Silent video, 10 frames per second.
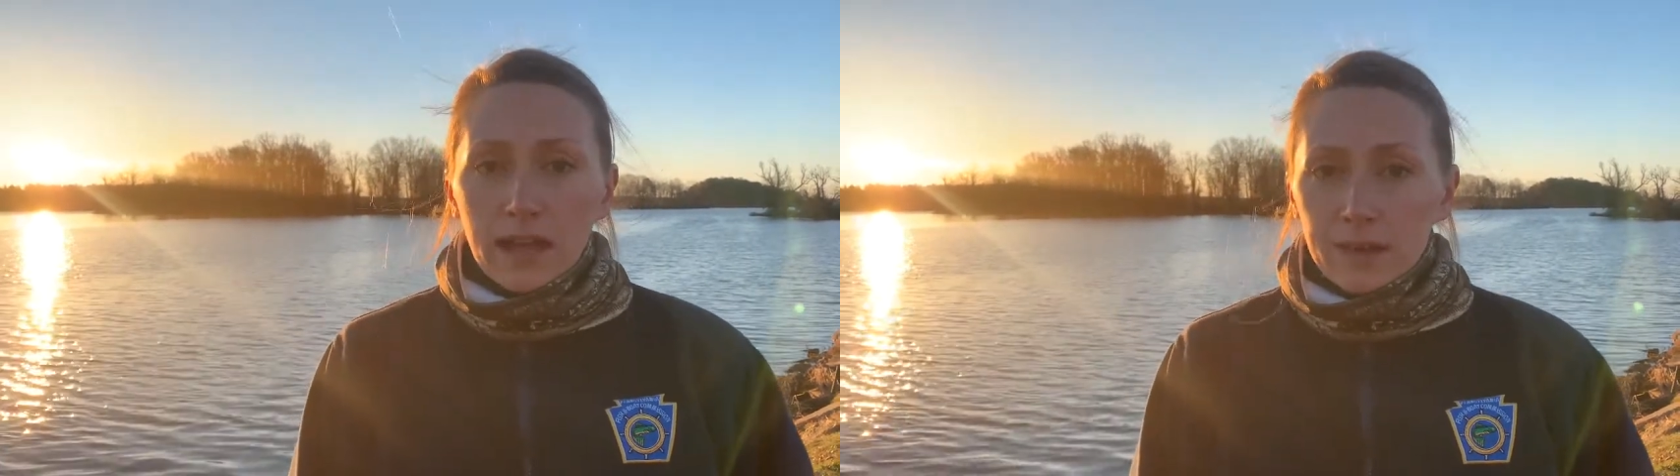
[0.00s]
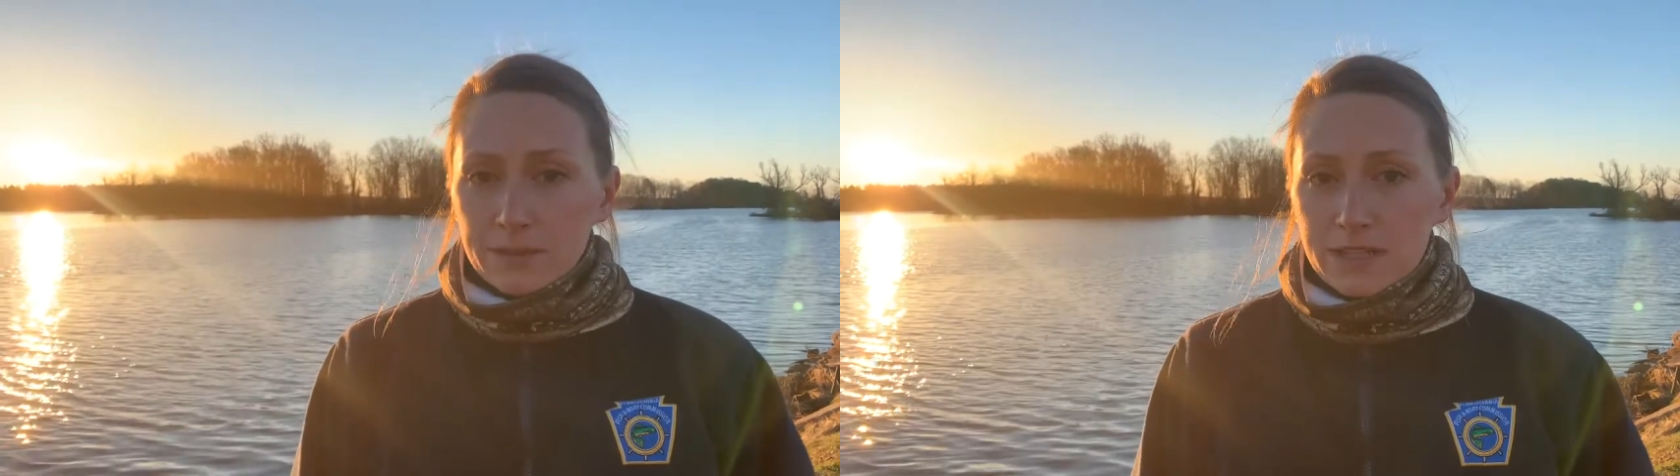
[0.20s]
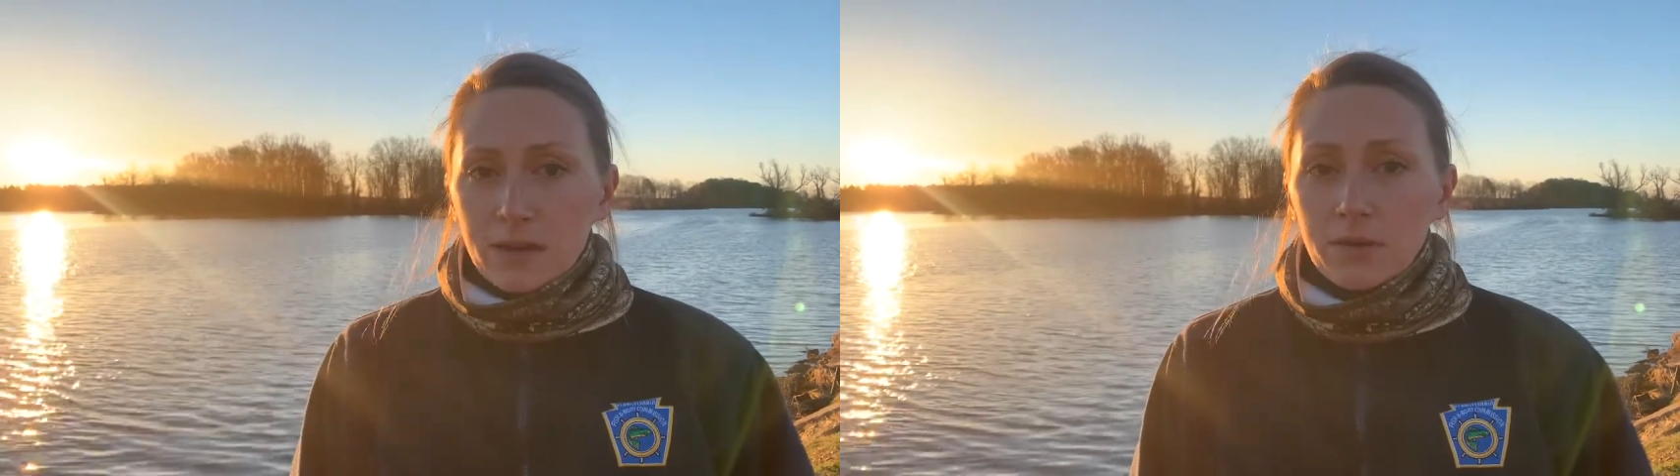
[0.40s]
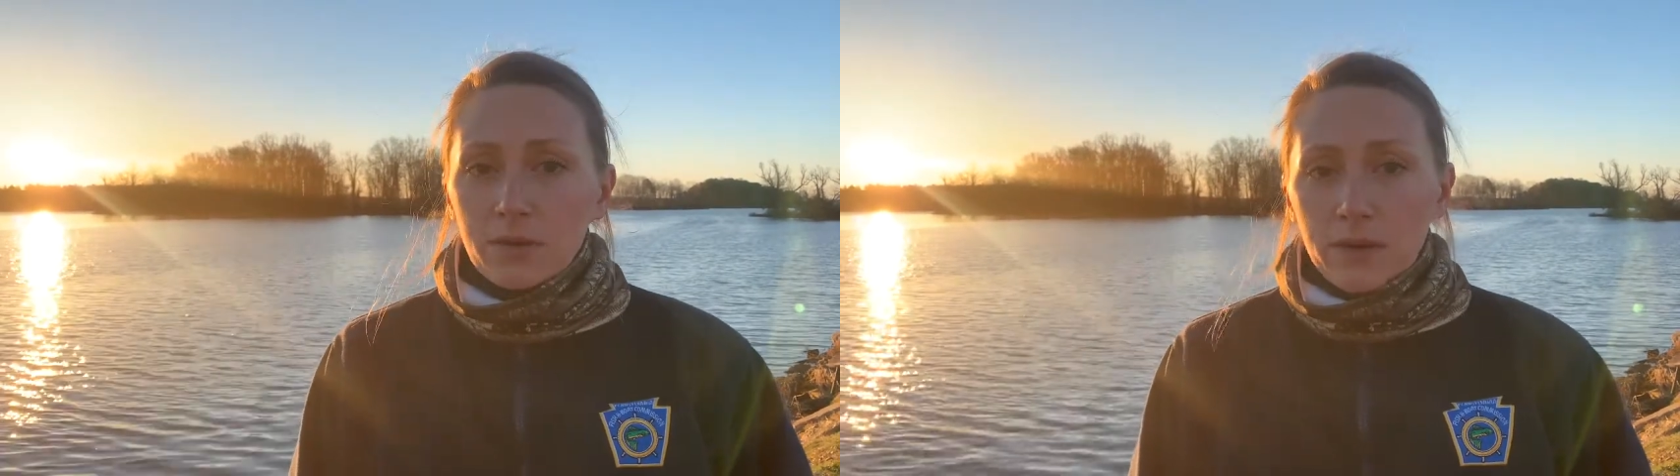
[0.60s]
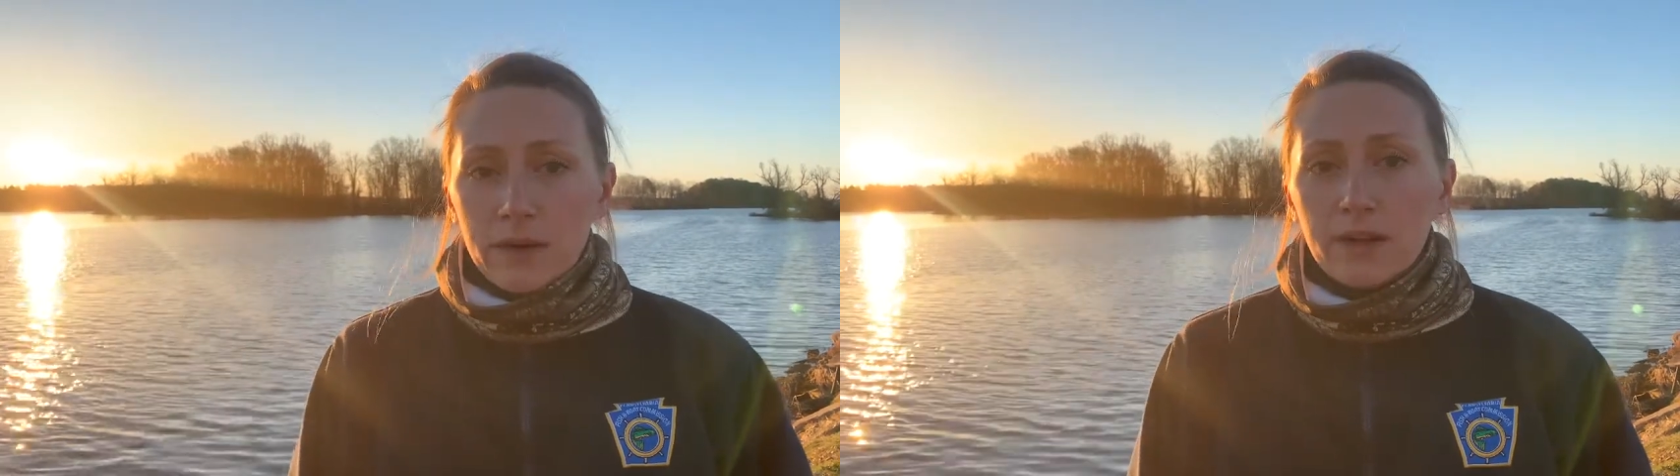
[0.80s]
habitat
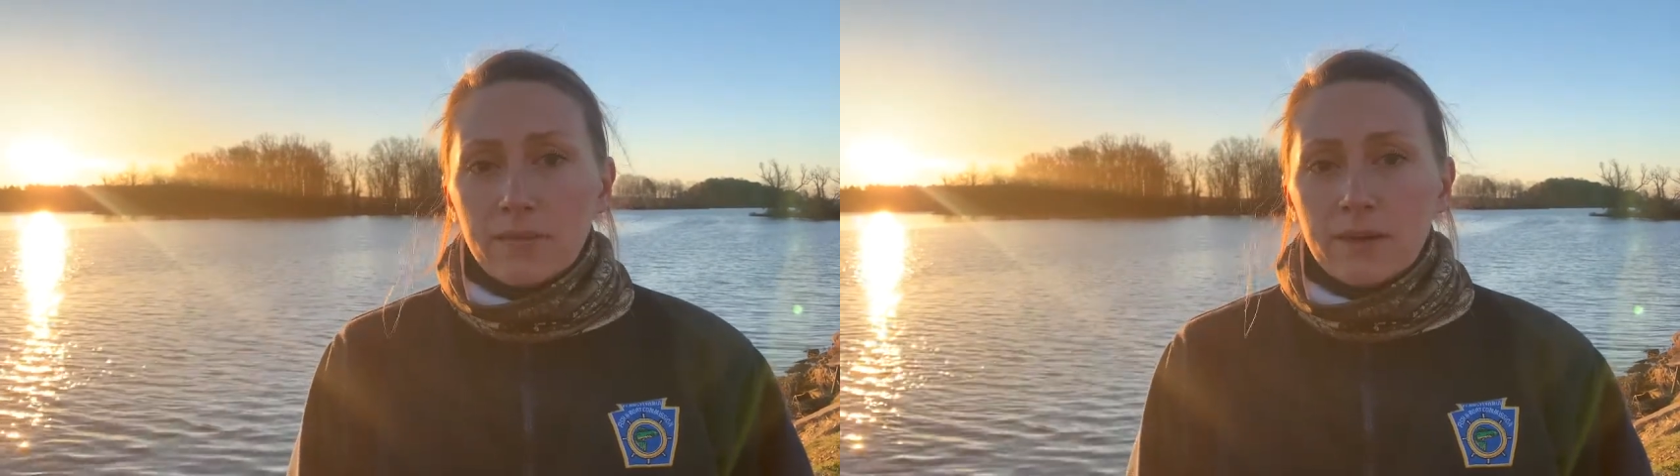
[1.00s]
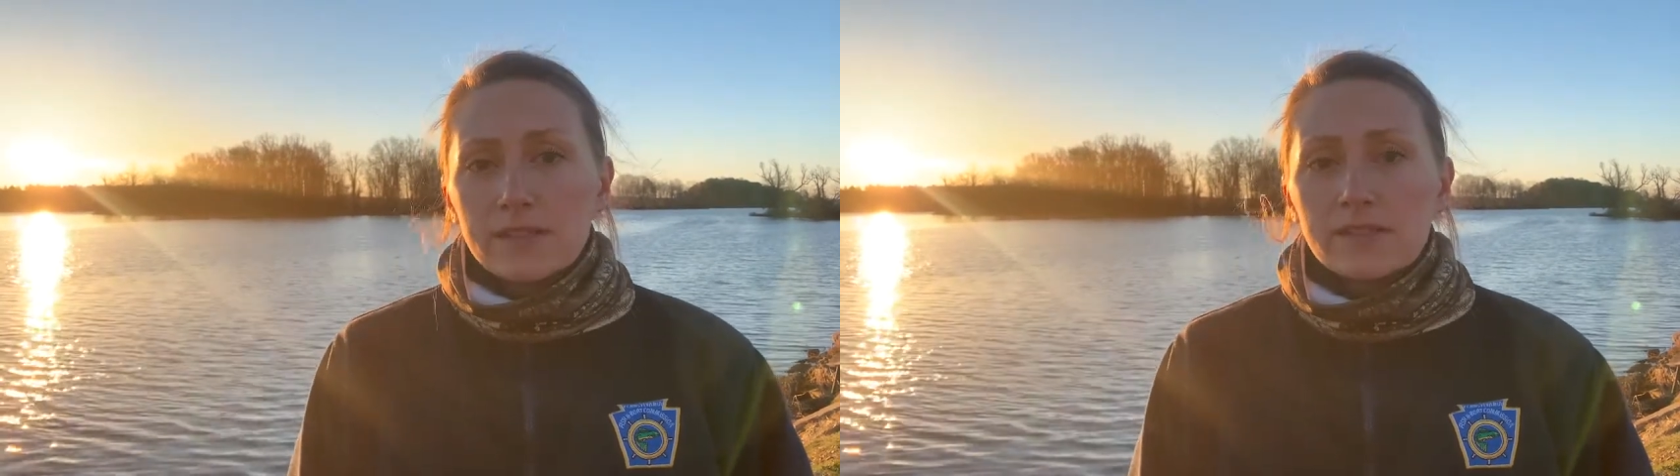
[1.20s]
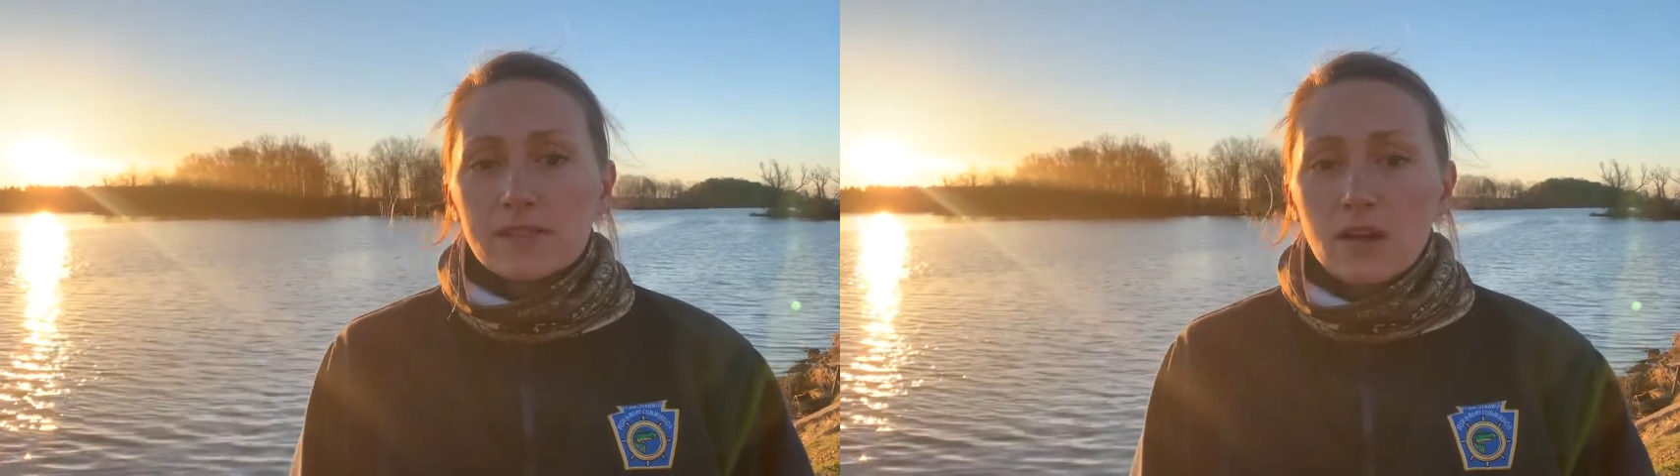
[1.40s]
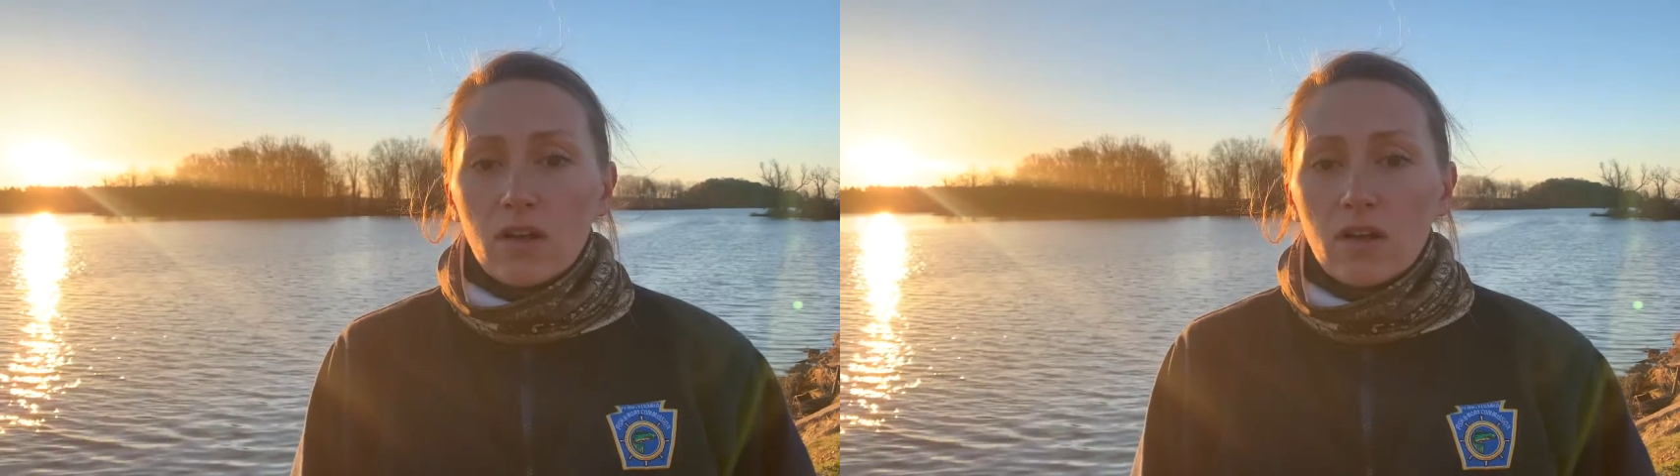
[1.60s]
requirements,